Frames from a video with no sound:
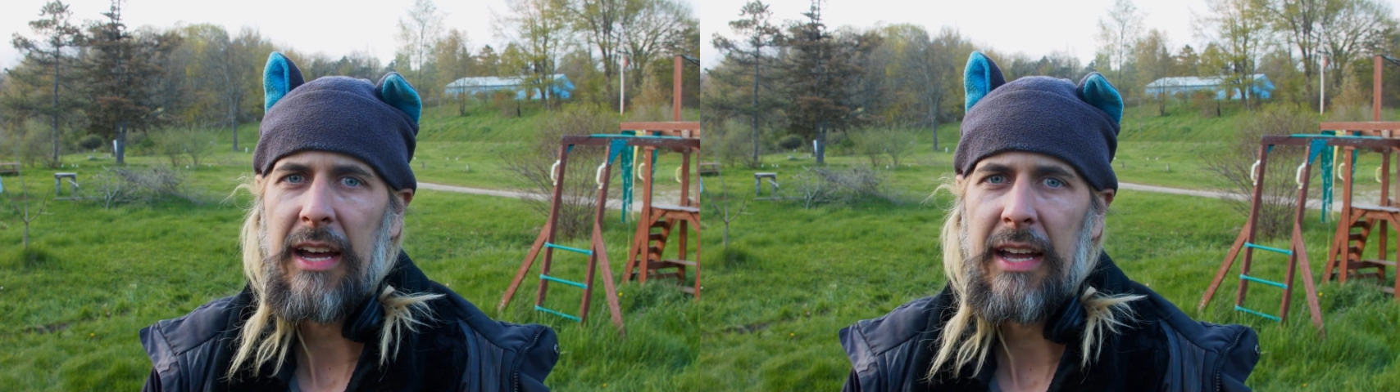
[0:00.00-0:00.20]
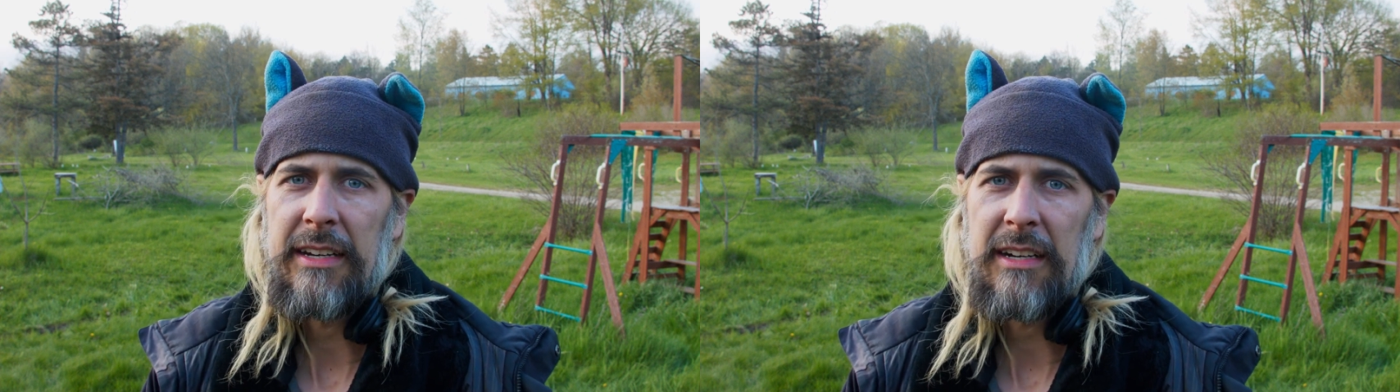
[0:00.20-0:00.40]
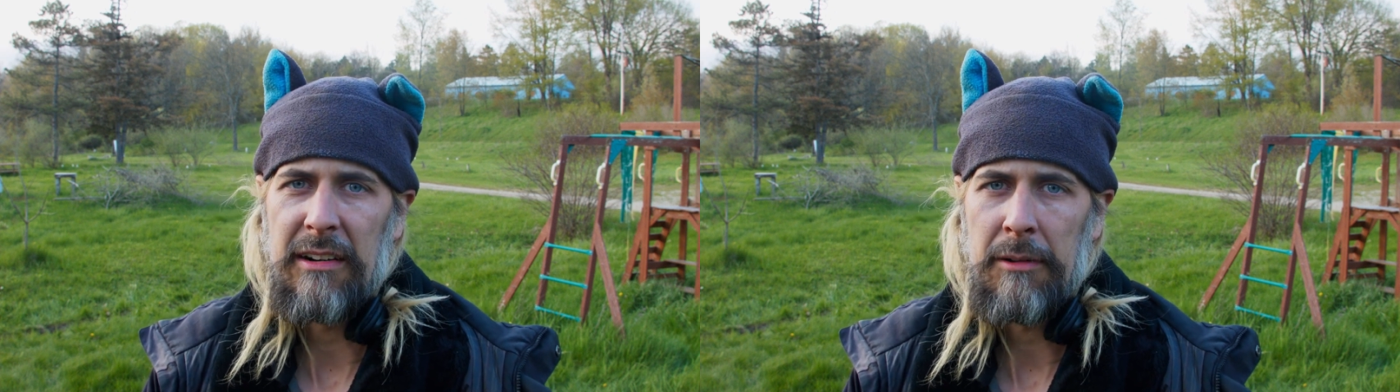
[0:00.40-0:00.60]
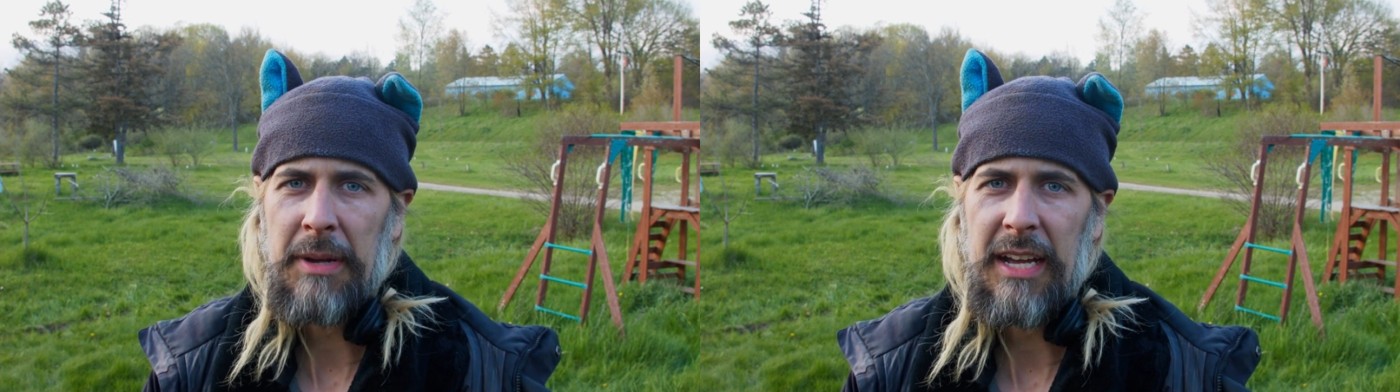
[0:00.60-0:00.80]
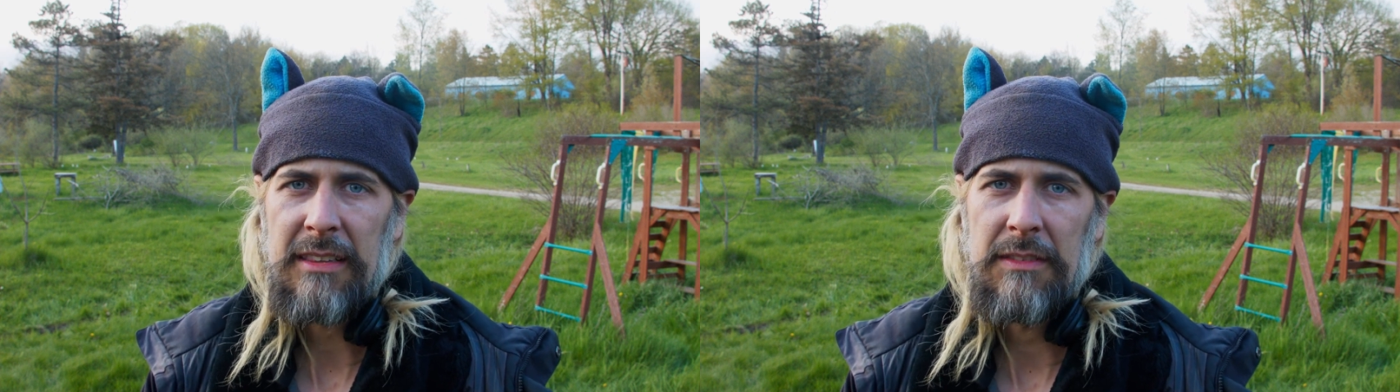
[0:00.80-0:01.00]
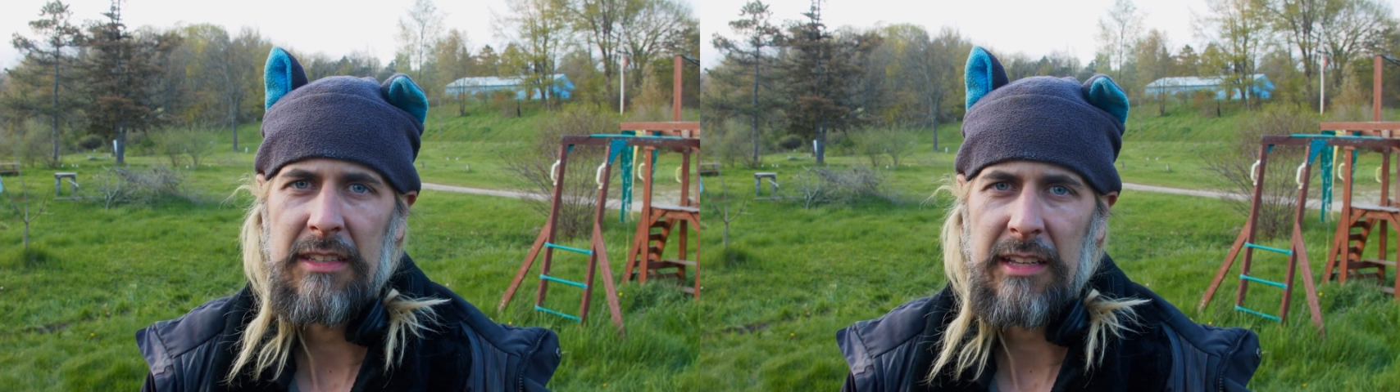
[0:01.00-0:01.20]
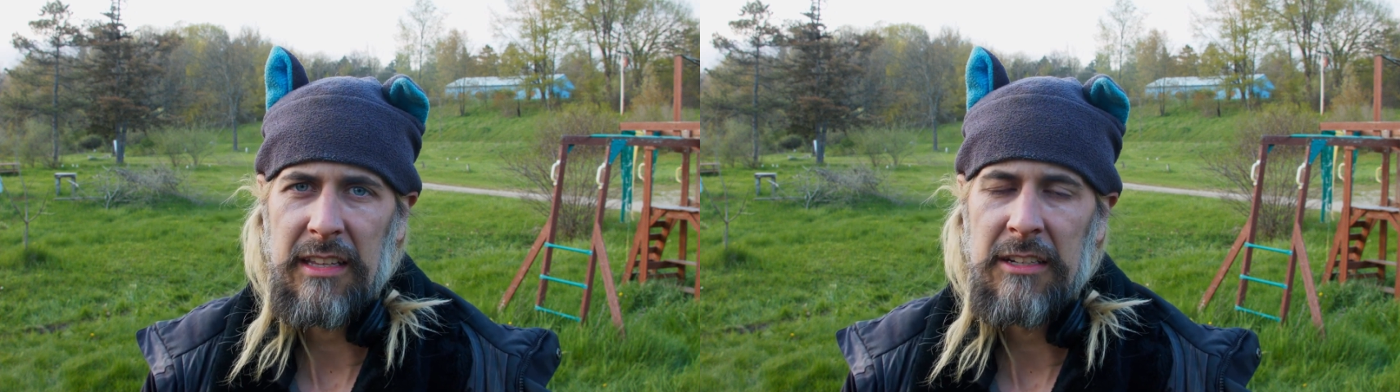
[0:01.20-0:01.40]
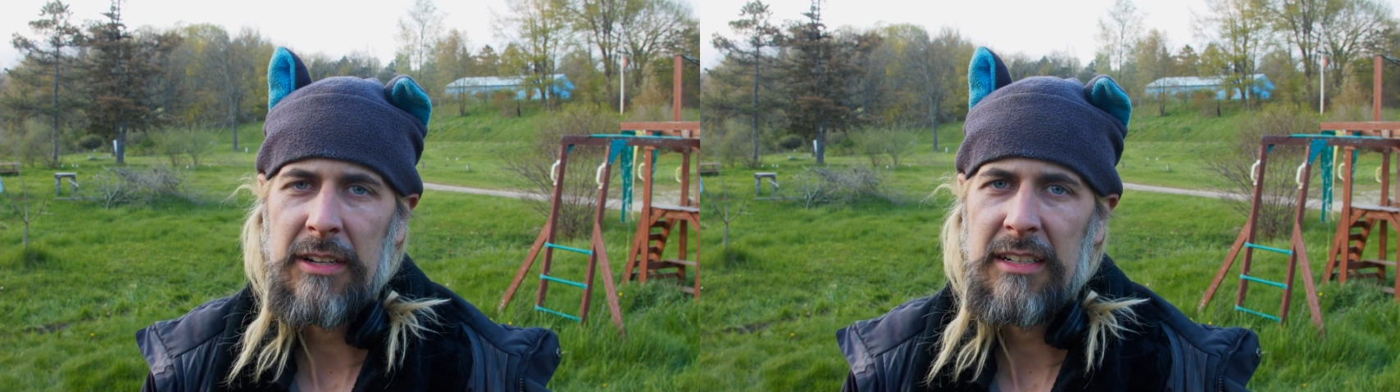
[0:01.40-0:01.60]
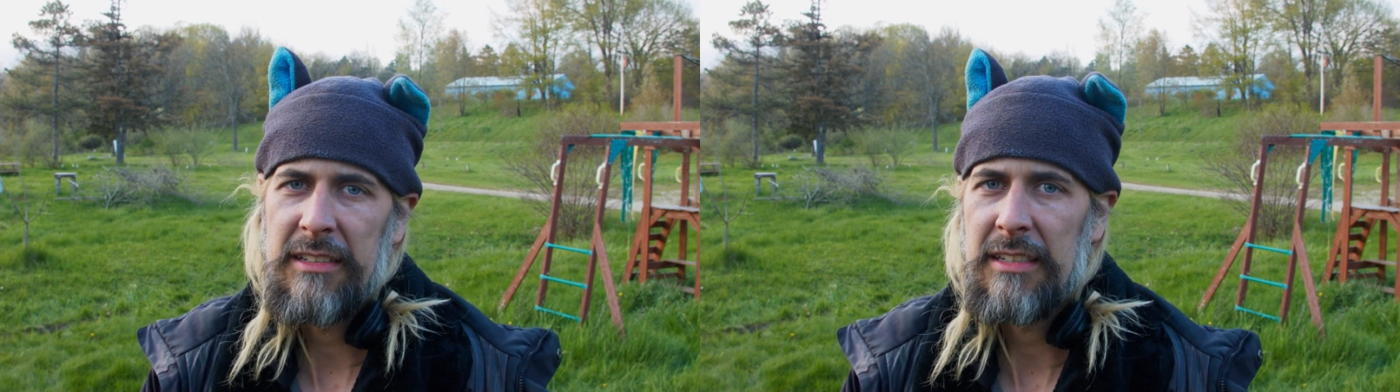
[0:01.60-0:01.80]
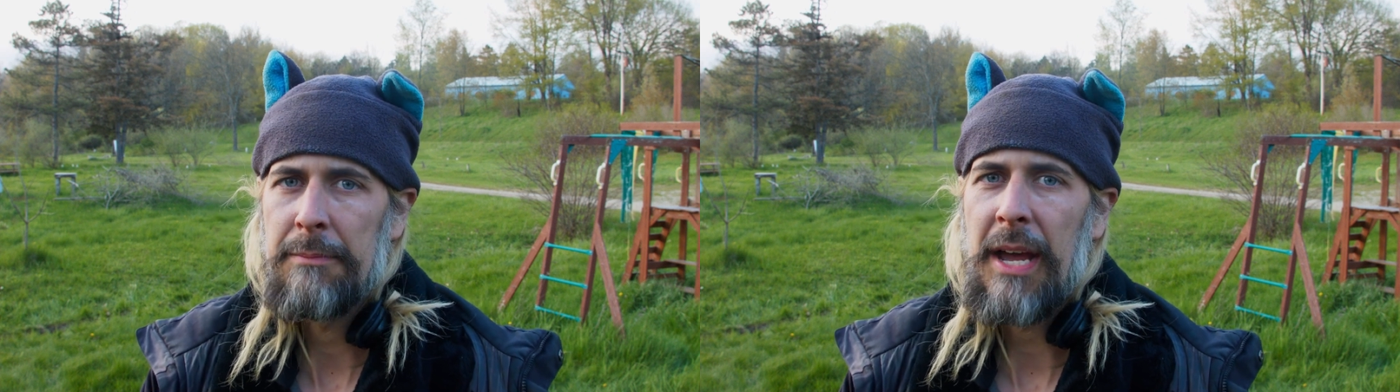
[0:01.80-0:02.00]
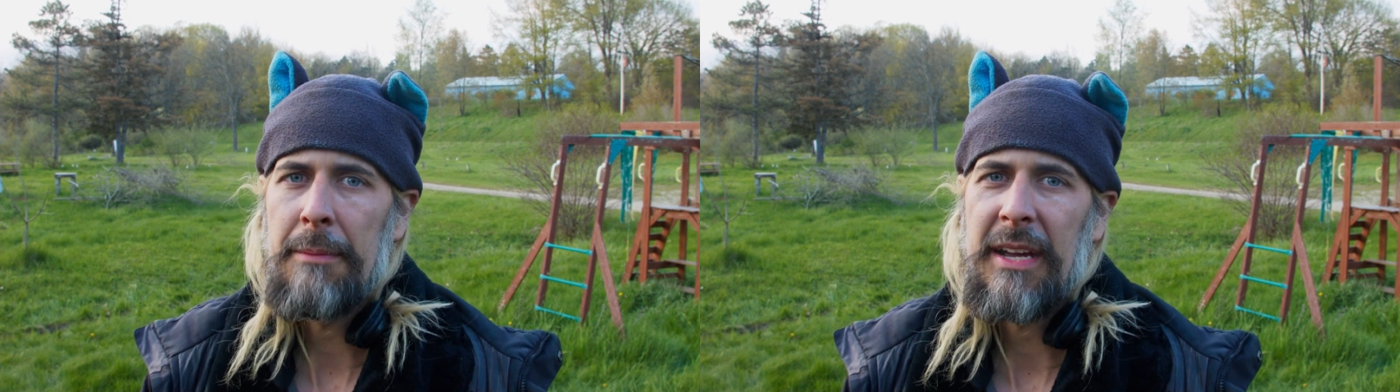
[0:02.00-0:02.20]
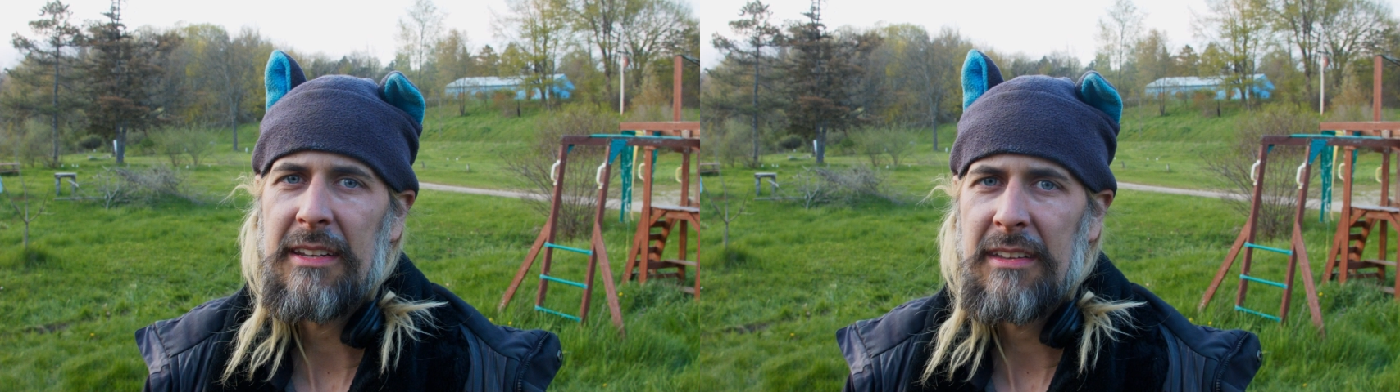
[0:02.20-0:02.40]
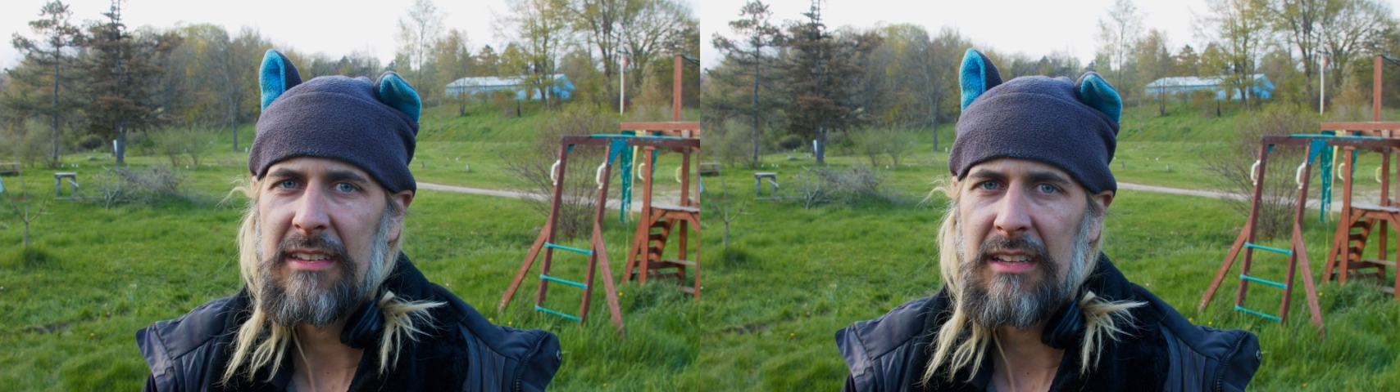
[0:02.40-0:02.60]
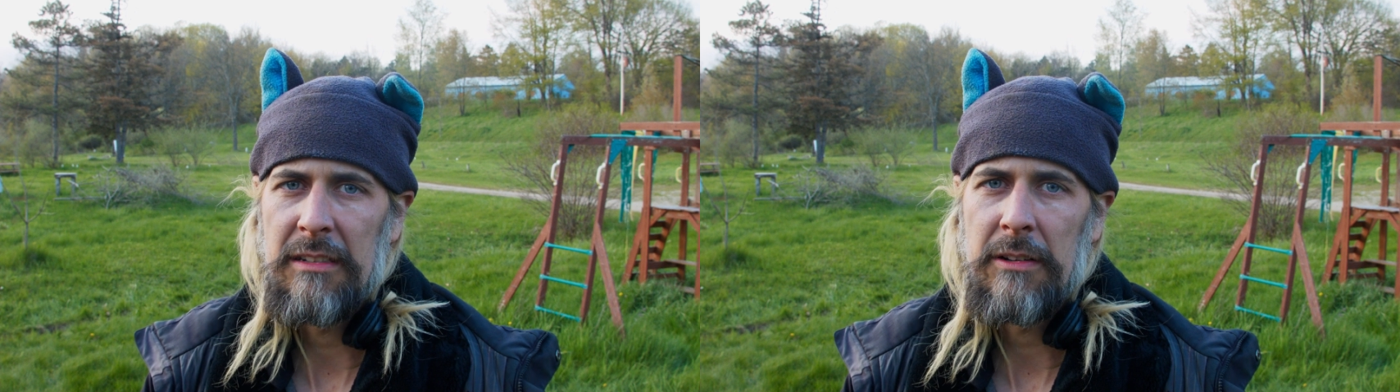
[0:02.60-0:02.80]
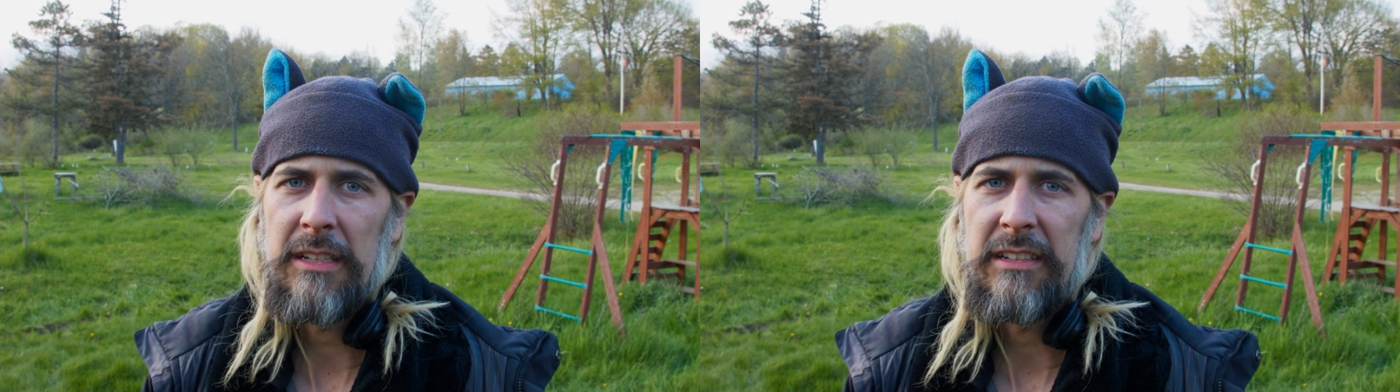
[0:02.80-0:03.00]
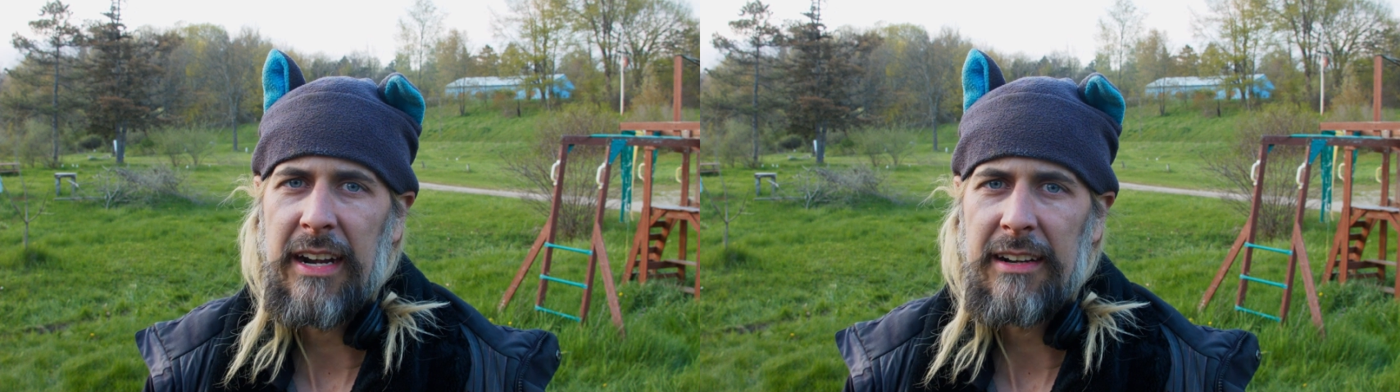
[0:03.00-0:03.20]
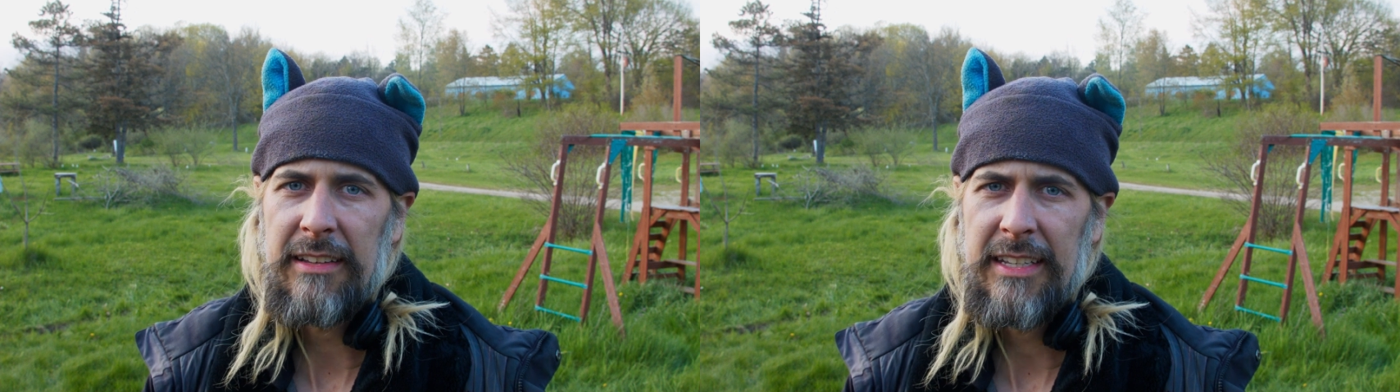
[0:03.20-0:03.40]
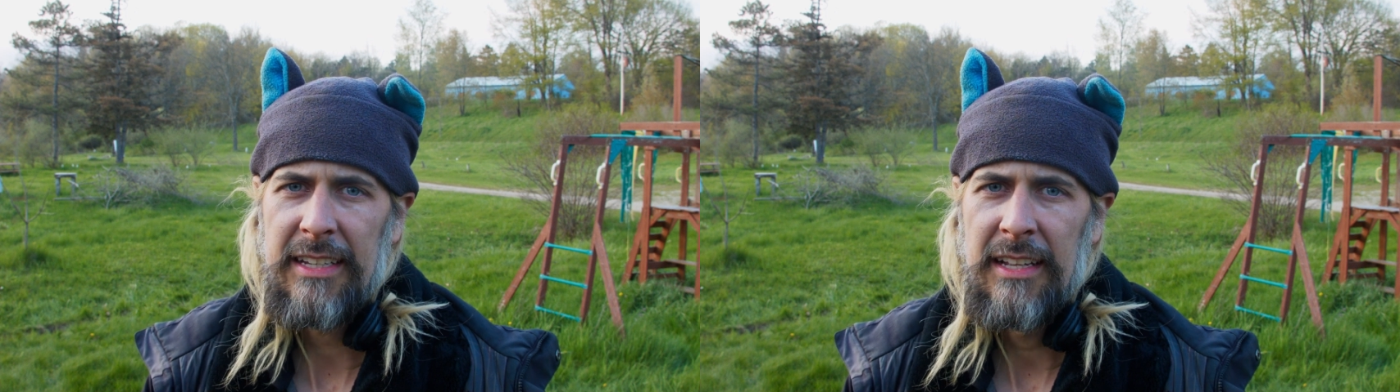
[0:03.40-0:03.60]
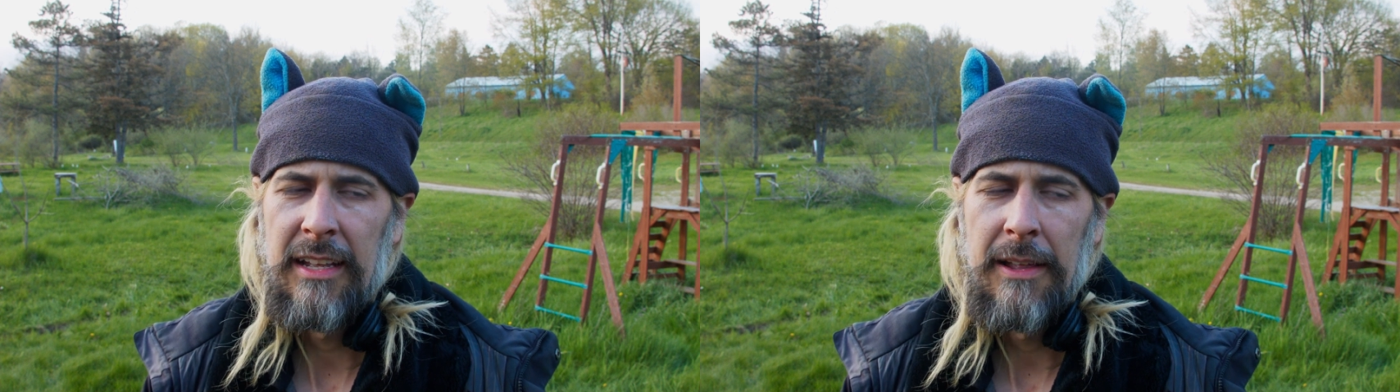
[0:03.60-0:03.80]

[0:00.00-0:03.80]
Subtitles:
high current path of the solenoid and just bypass the solenoid entirely.